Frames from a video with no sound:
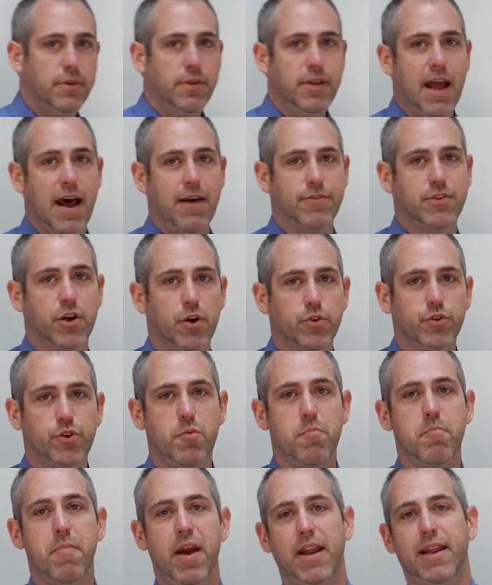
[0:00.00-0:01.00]
Now, I've told
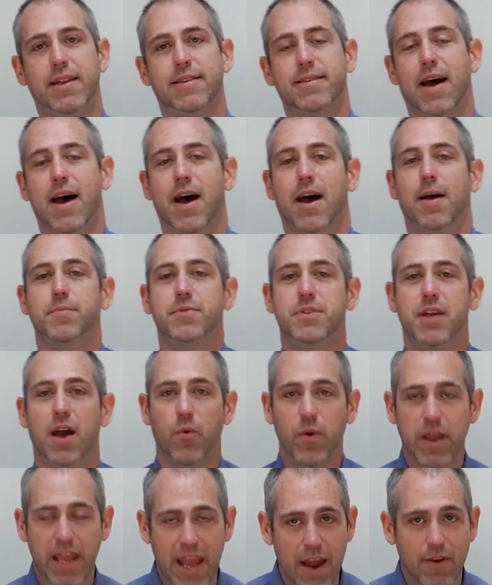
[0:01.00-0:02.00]
you many times that
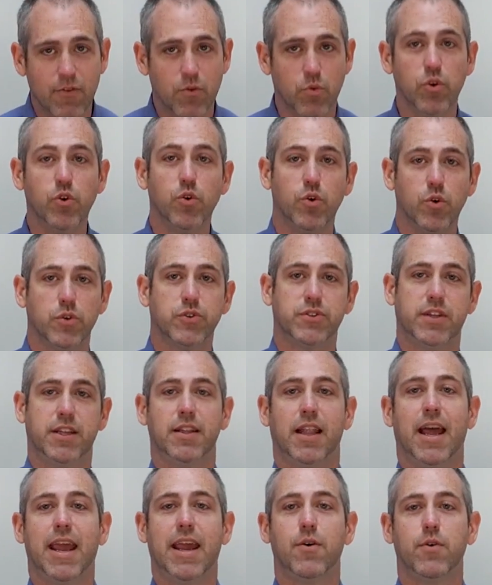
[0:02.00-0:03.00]
we have rules
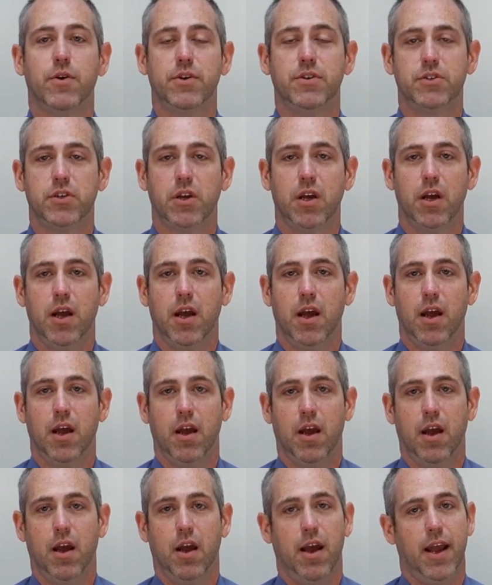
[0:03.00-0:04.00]
in language,
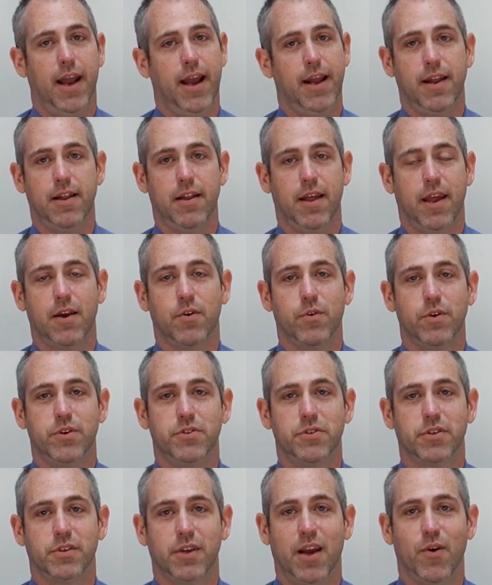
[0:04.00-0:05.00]
any
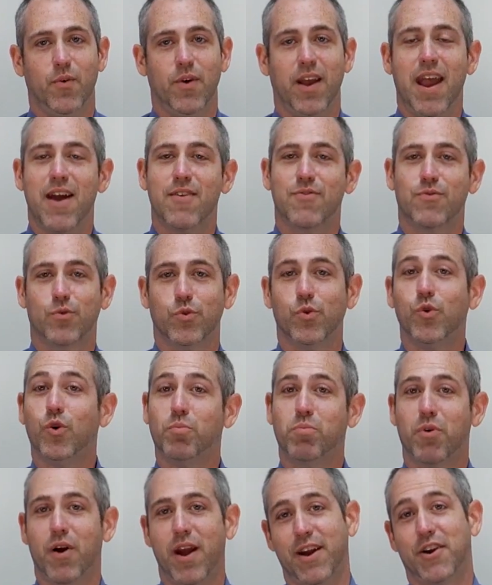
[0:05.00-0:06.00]
language, and we have rule
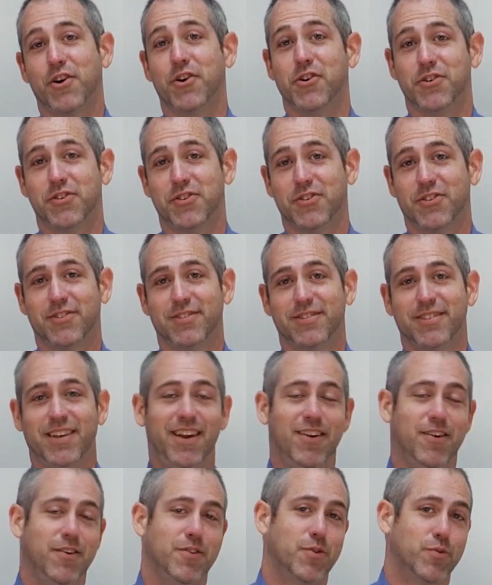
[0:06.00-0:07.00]
breakers.
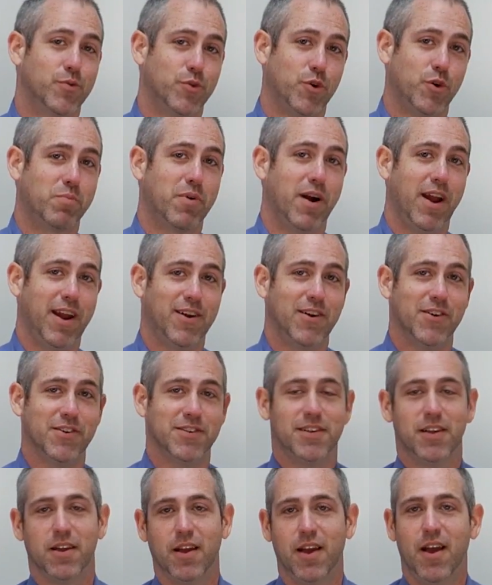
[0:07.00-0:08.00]
Here are the rule
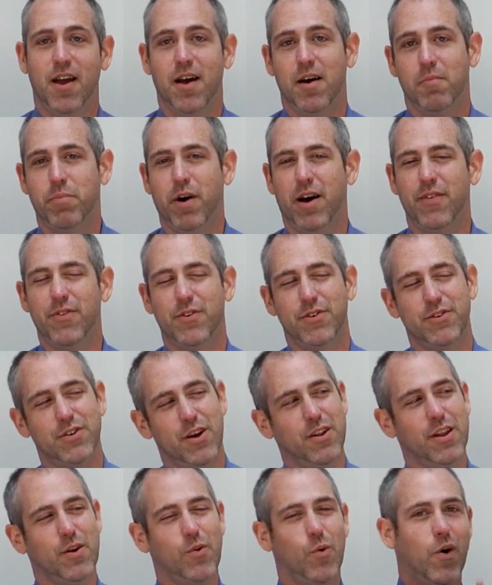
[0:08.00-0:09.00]
breakers. But there's
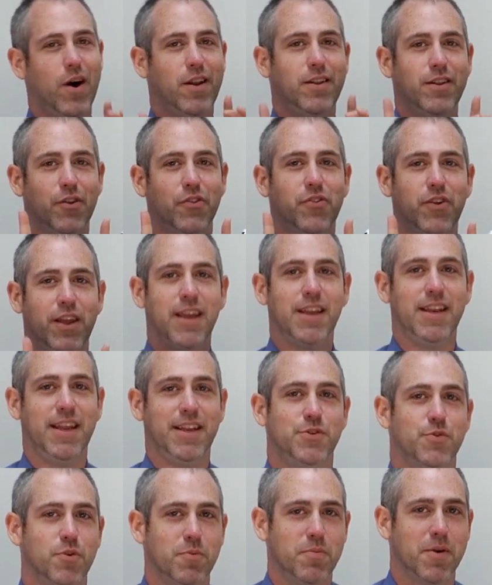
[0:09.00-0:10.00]
only one little thing you need
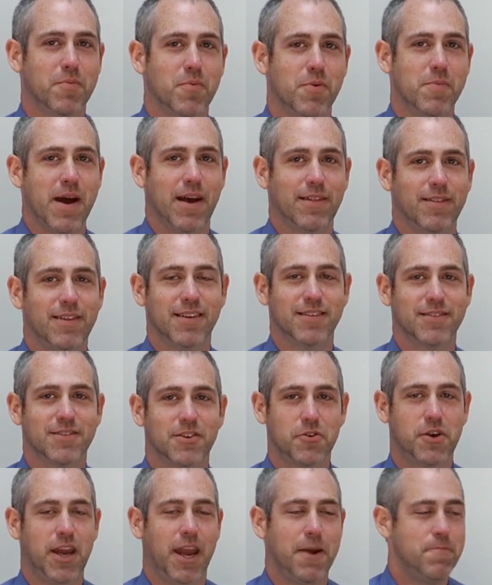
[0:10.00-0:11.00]
to remember about this,
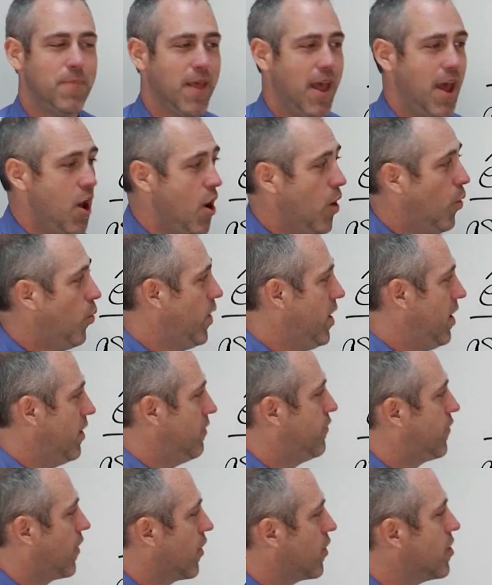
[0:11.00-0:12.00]
okay? When a
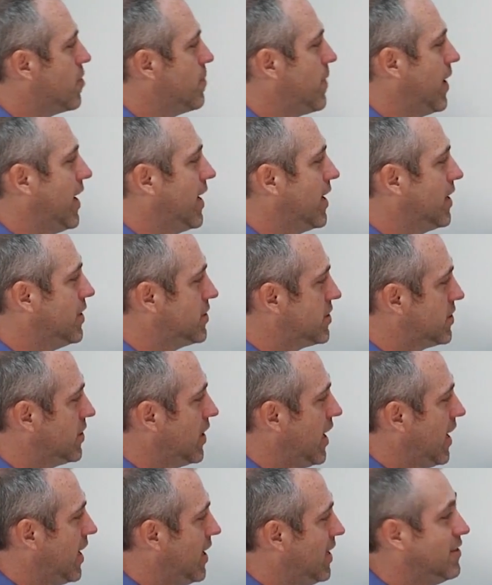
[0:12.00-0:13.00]
verb ends
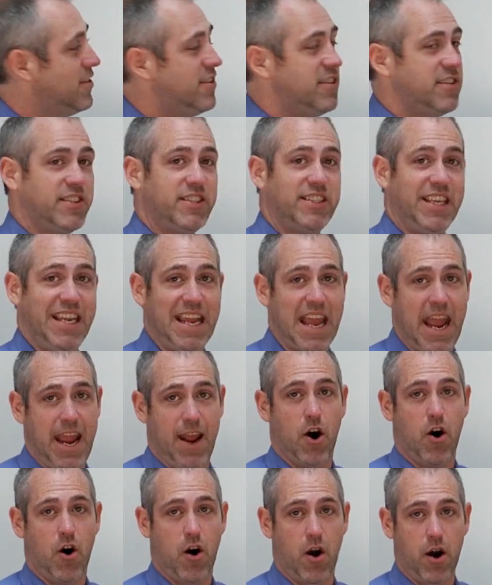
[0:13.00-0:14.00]
in
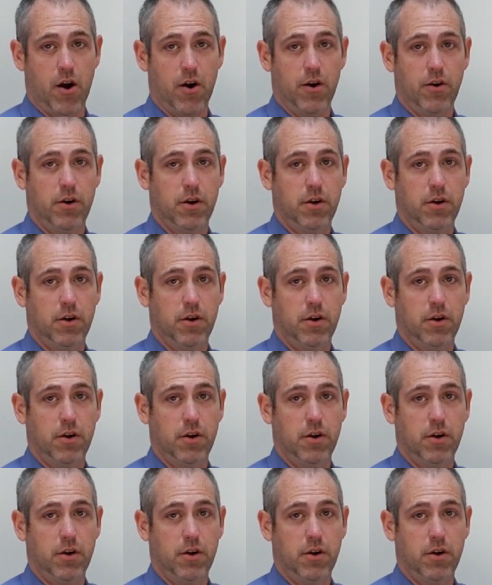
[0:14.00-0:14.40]
CAR